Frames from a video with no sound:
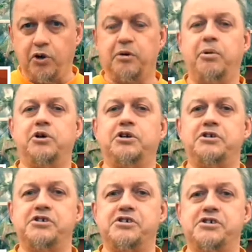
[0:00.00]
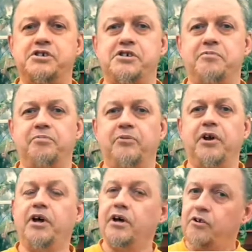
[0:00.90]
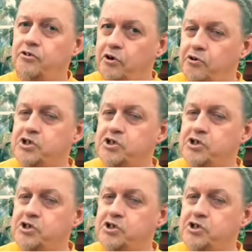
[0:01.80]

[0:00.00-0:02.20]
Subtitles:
buckets, those